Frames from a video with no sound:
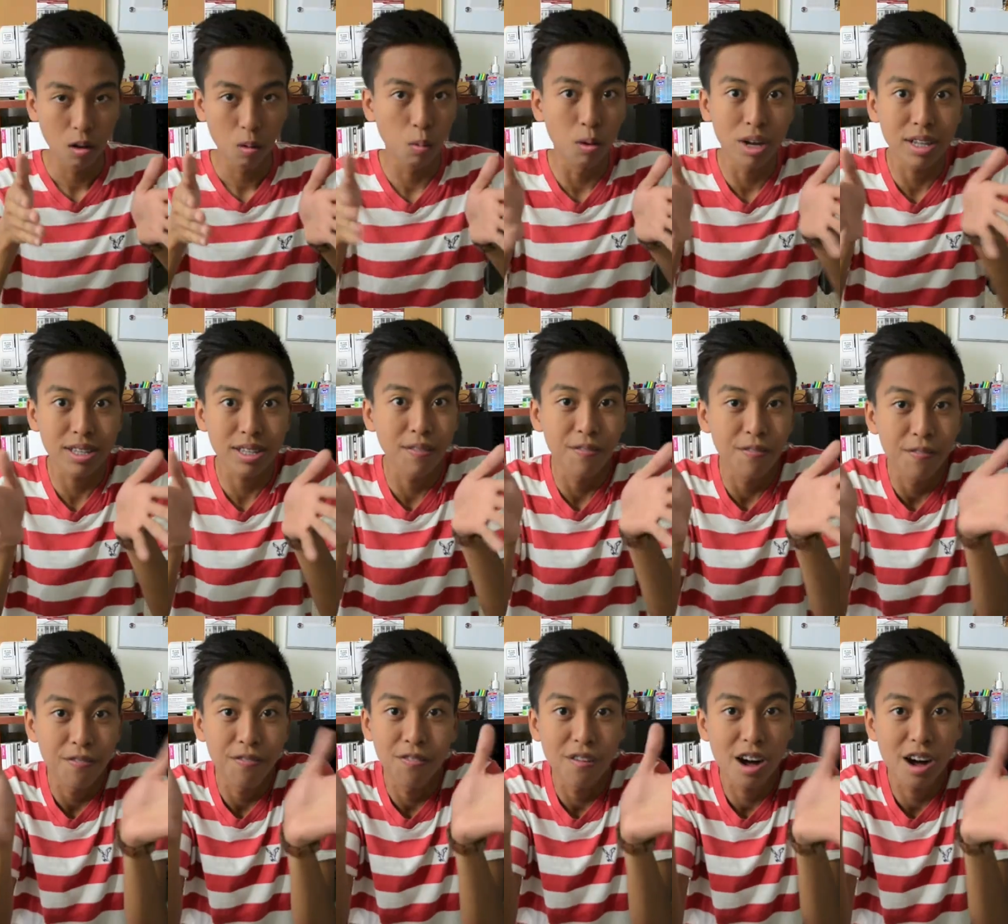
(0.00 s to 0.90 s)
what the
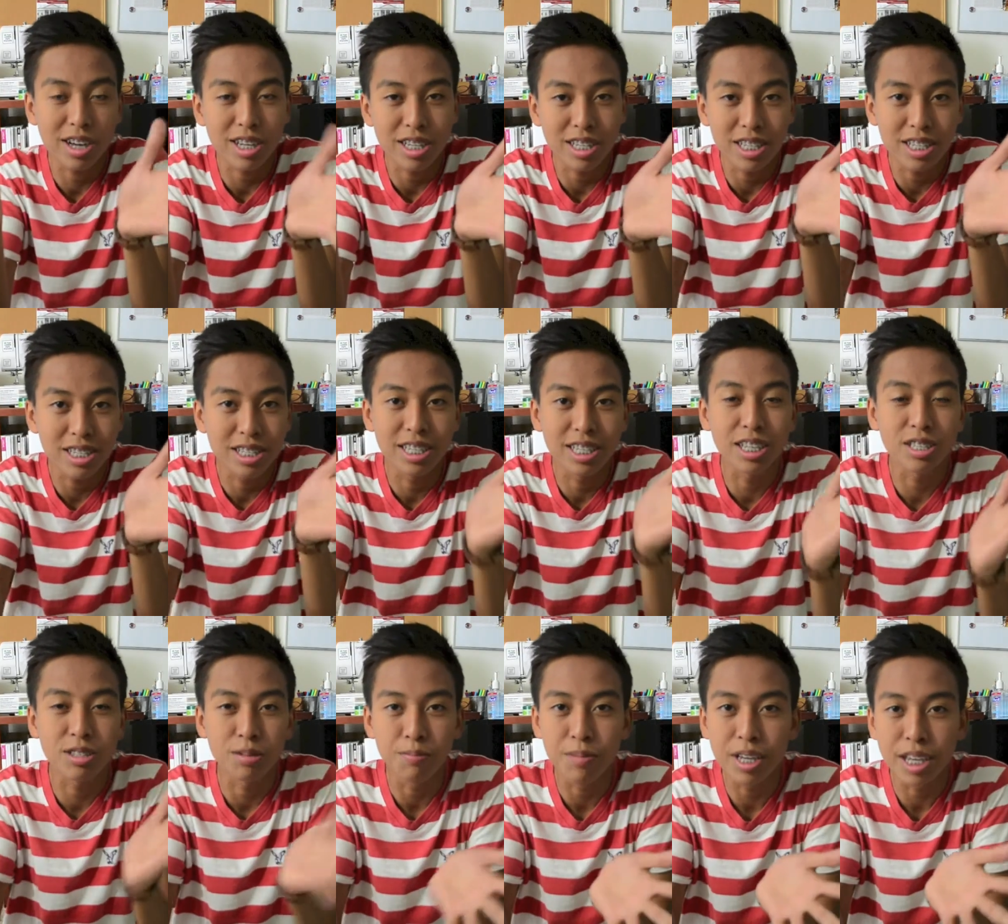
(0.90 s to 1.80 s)
f- does
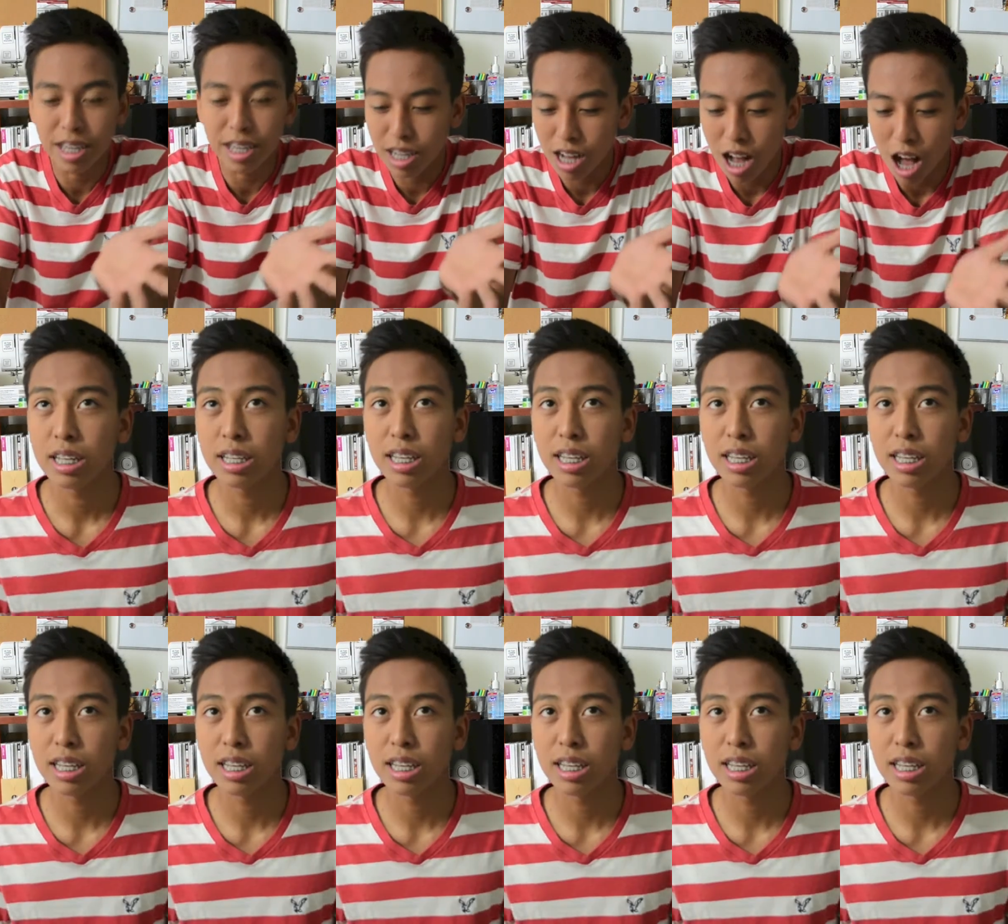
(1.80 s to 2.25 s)
this mean?